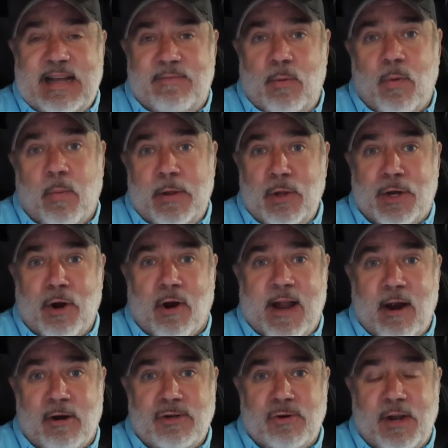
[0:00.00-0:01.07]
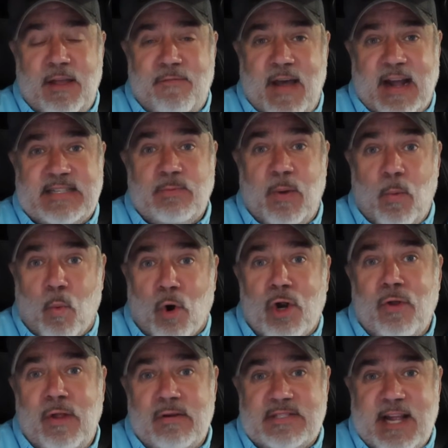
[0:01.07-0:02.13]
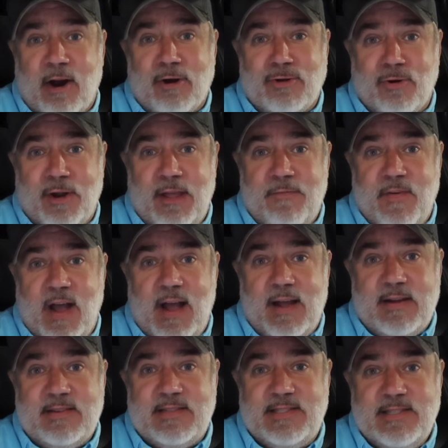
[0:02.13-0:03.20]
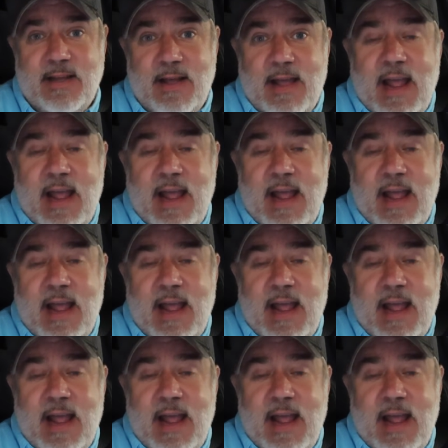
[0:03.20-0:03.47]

7 where we look at our character defects and we work on those character defects.